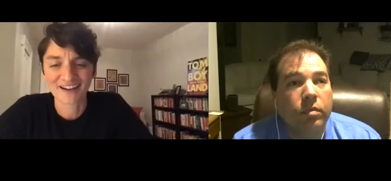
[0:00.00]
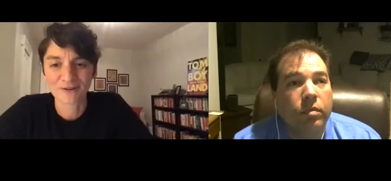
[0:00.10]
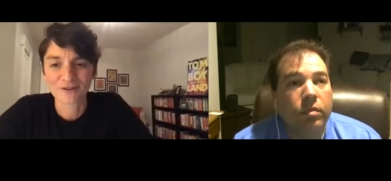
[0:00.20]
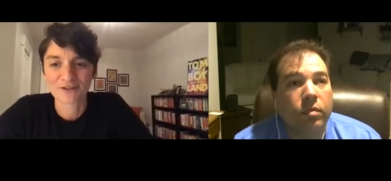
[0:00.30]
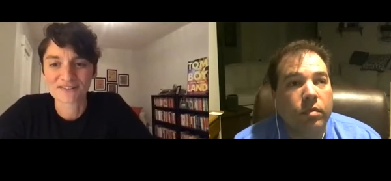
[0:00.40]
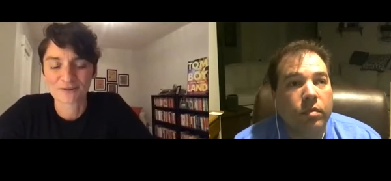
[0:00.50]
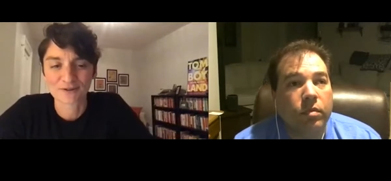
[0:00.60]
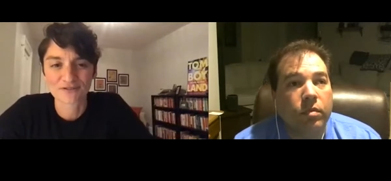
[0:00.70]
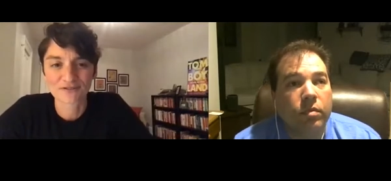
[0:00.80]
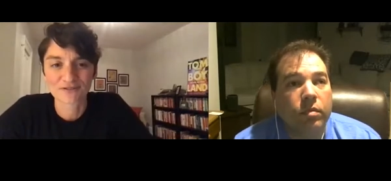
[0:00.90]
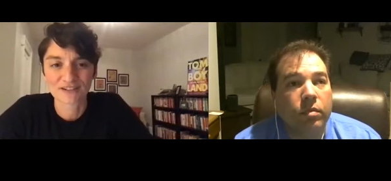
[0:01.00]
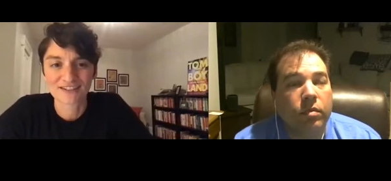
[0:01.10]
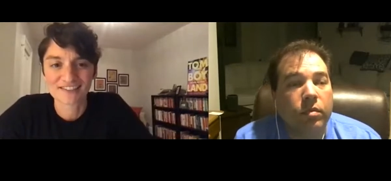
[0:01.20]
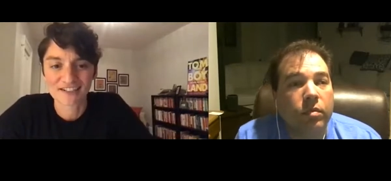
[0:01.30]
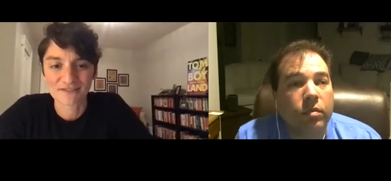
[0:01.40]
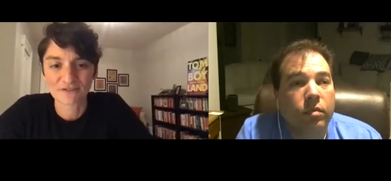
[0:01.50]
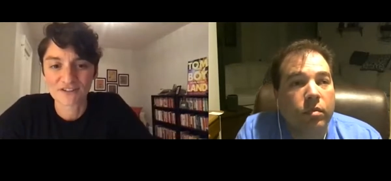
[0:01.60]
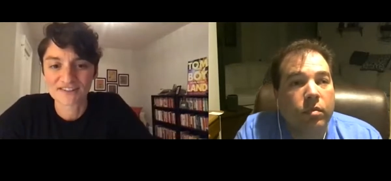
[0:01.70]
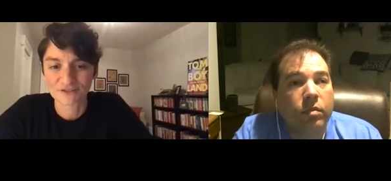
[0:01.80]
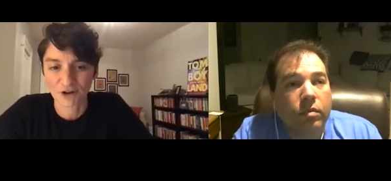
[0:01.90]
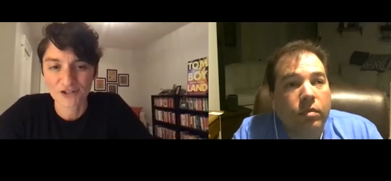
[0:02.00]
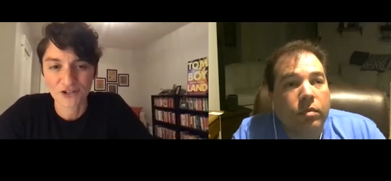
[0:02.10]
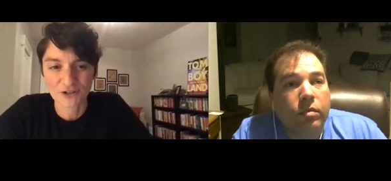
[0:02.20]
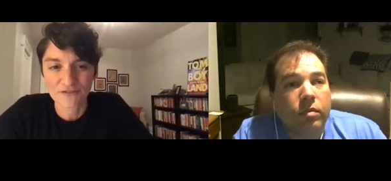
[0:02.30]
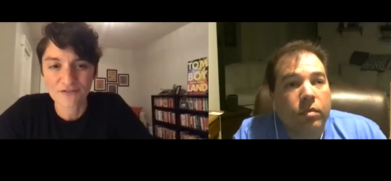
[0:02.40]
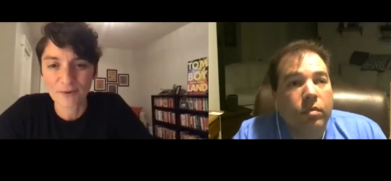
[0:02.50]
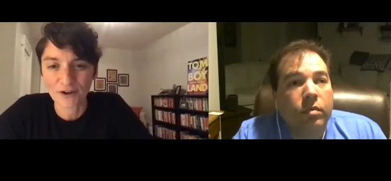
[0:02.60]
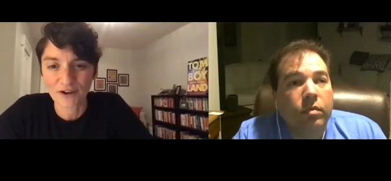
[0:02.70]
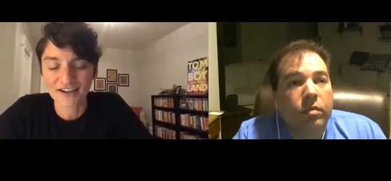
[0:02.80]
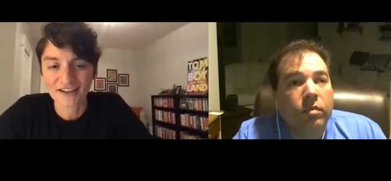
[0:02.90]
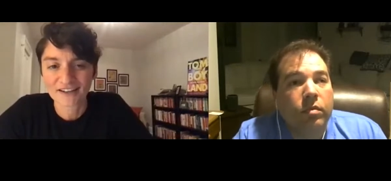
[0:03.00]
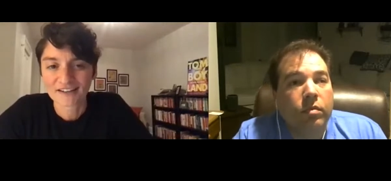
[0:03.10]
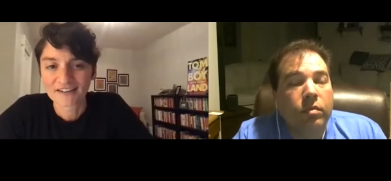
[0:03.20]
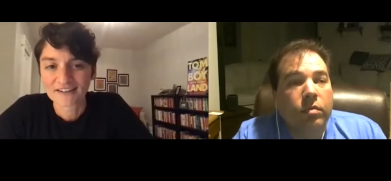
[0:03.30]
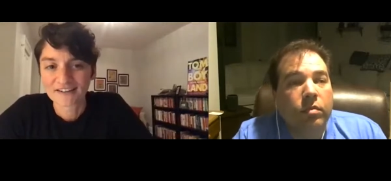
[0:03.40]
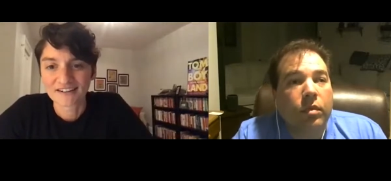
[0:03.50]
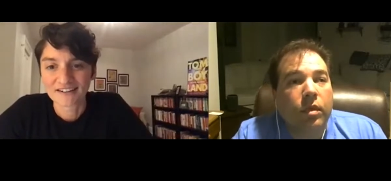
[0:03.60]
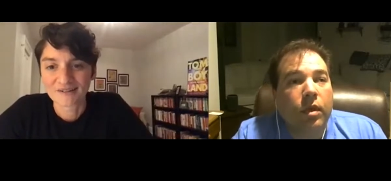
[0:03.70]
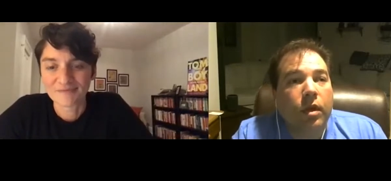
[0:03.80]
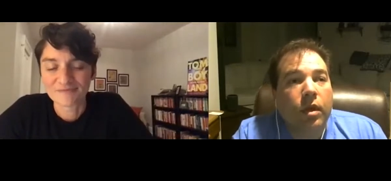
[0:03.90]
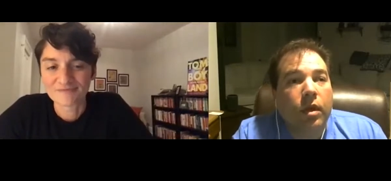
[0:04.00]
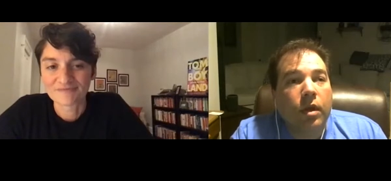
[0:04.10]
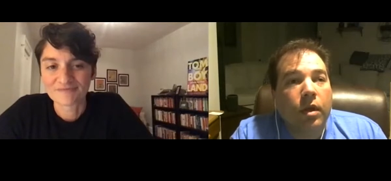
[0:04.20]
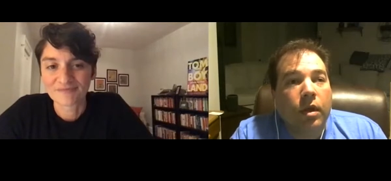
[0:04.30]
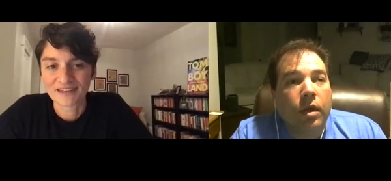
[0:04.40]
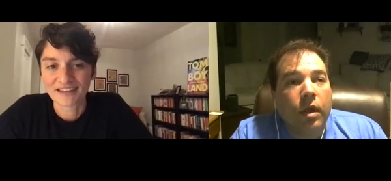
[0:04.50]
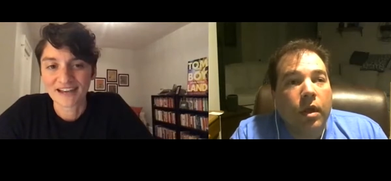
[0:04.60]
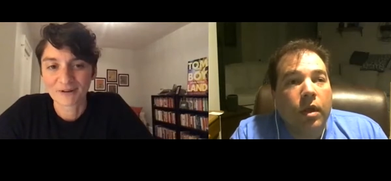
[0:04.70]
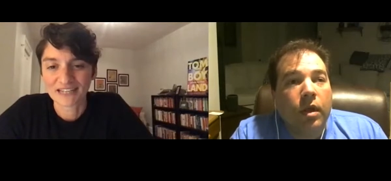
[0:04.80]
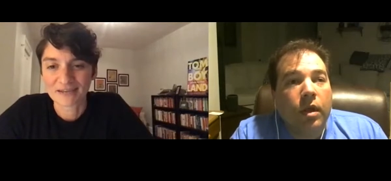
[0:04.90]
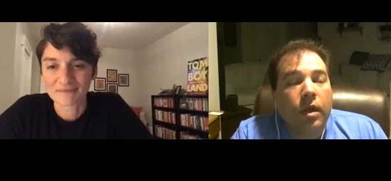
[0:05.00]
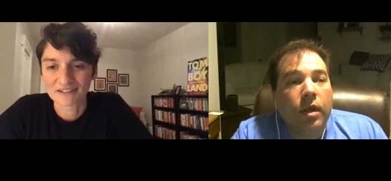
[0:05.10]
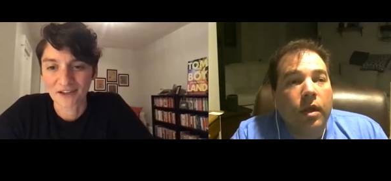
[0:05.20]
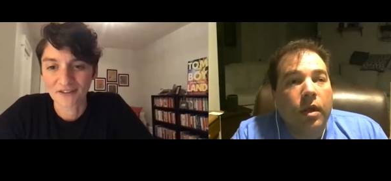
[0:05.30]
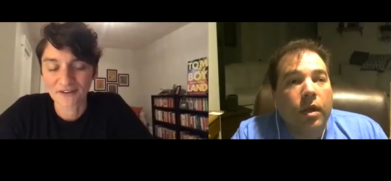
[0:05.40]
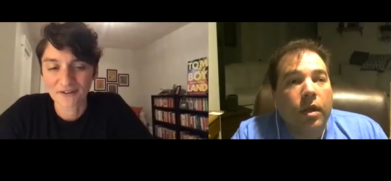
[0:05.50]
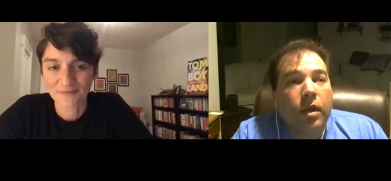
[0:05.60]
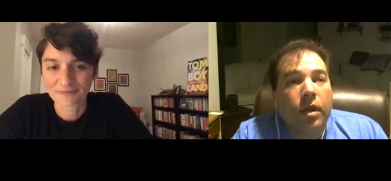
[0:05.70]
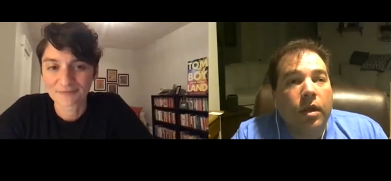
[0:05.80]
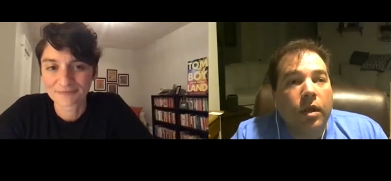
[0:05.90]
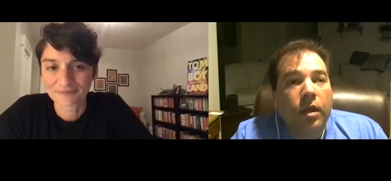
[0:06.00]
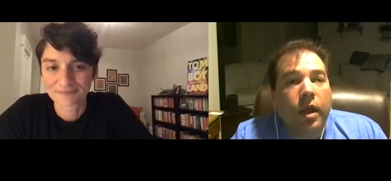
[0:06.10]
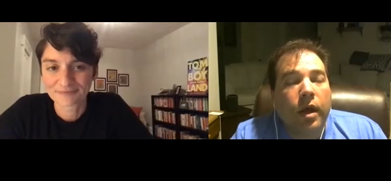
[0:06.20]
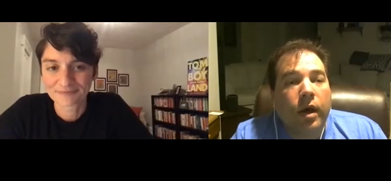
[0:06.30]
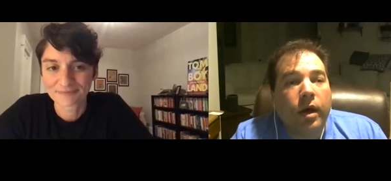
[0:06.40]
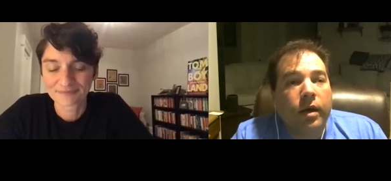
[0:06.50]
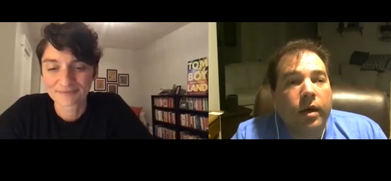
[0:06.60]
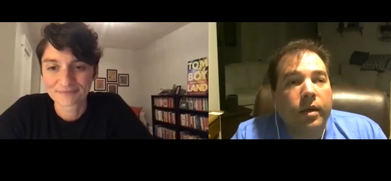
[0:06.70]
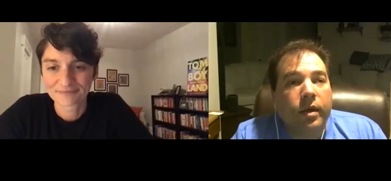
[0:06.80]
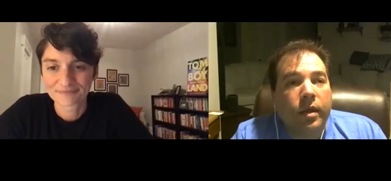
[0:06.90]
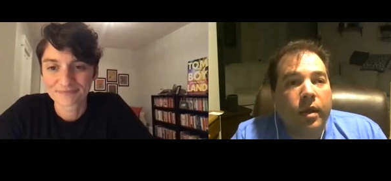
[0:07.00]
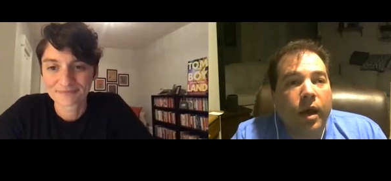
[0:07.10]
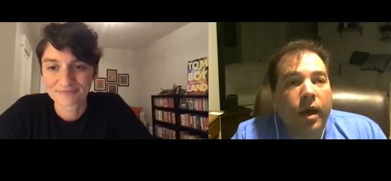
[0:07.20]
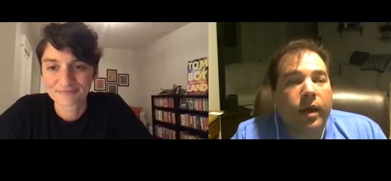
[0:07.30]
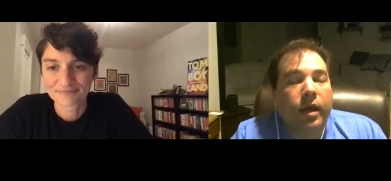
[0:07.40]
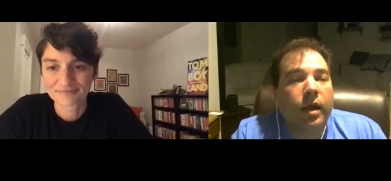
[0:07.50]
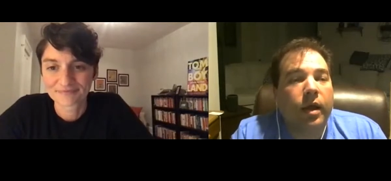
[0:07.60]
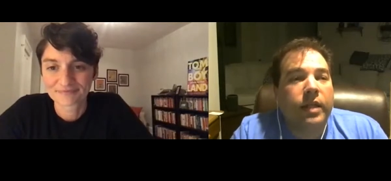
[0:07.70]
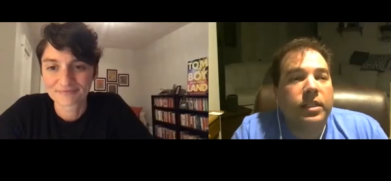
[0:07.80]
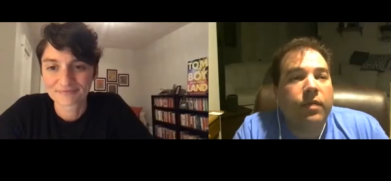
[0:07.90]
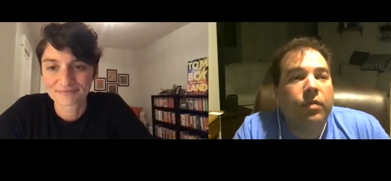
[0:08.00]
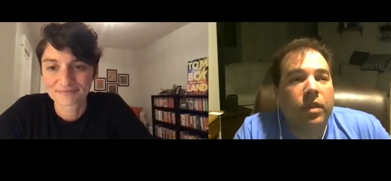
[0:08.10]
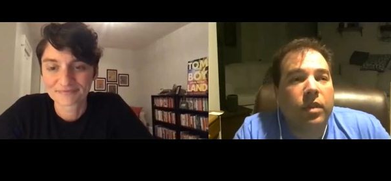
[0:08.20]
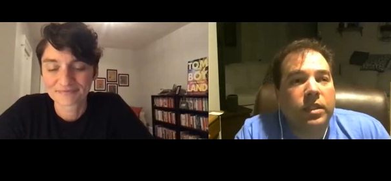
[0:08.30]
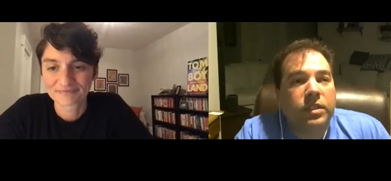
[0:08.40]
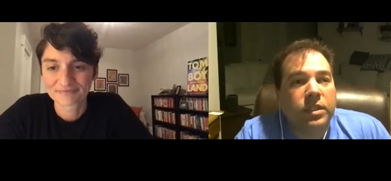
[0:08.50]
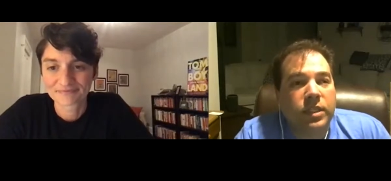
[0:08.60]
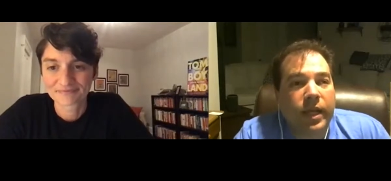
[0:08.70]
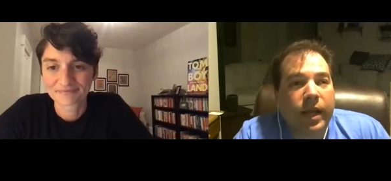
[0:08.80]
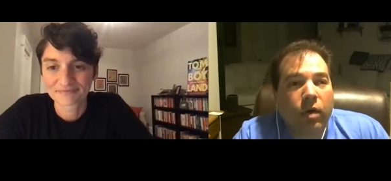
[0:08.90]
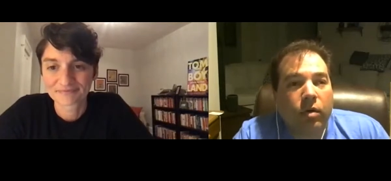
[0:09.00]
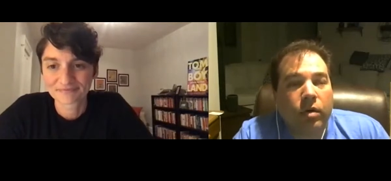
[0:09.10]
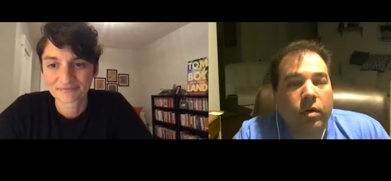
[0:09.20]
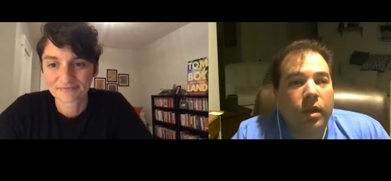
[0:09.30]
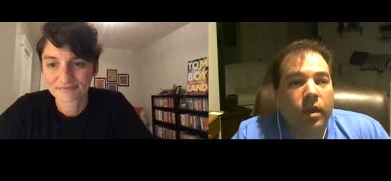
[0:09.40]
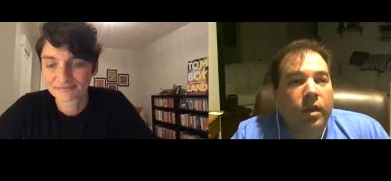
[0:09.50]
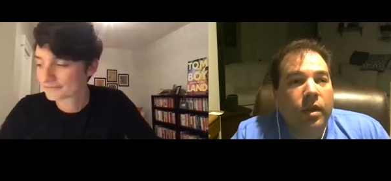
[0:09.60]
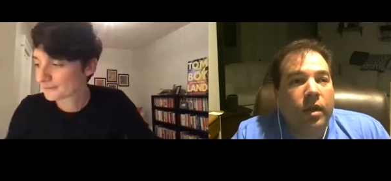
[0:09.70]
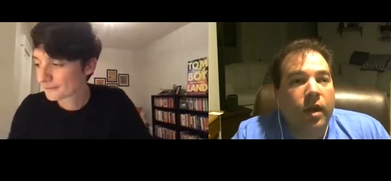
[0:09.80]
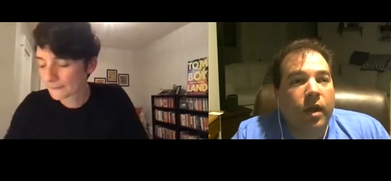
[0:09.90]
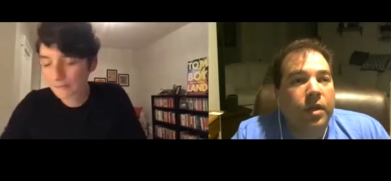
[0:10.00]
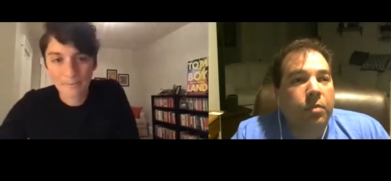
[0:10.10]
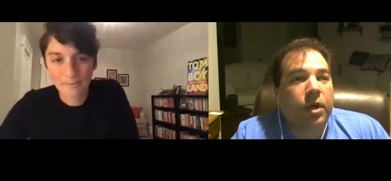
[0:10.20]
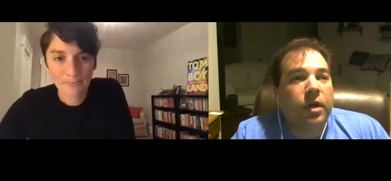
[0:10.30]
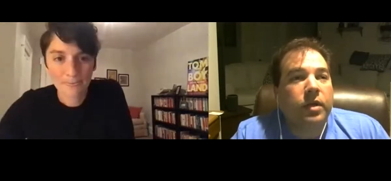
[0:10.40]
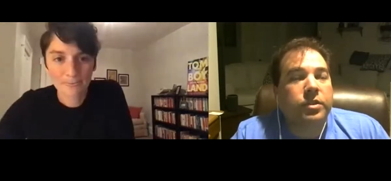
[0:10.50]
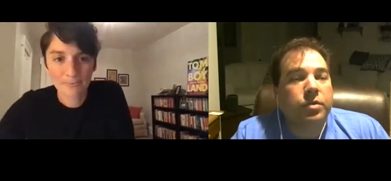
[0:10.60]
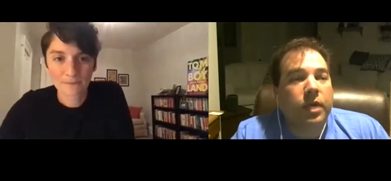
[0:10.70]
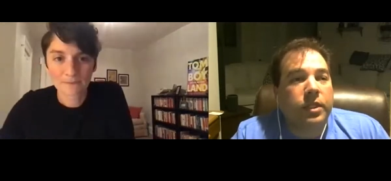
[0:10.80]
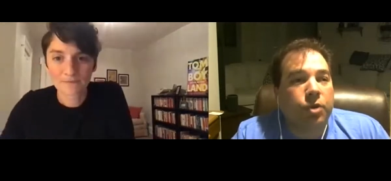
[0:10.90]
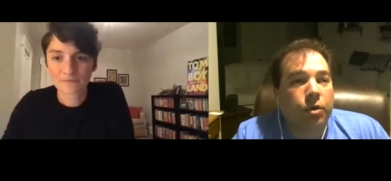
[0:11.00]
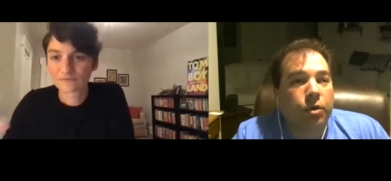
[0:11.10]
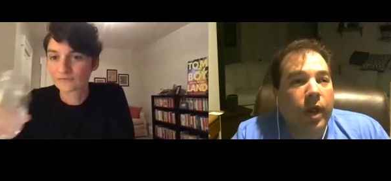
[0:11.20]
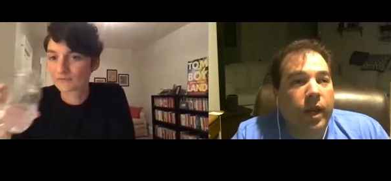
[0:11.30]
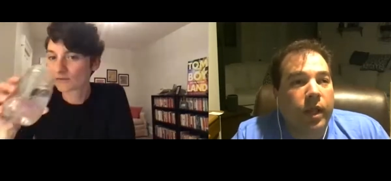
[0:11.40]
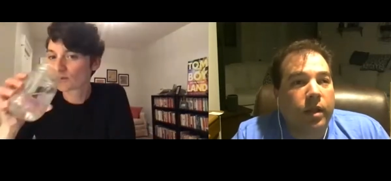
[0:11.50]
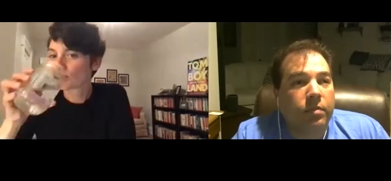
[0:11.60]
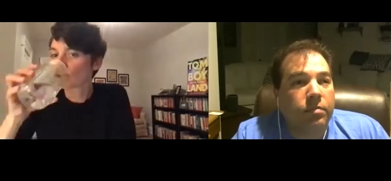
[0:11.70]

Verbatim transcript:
Speaker 1: how you sort of conceived of the structure of the book um, and how it came together.
Speaker 2: Yeah, yeah, I, I definitely set out, I think because I started writing it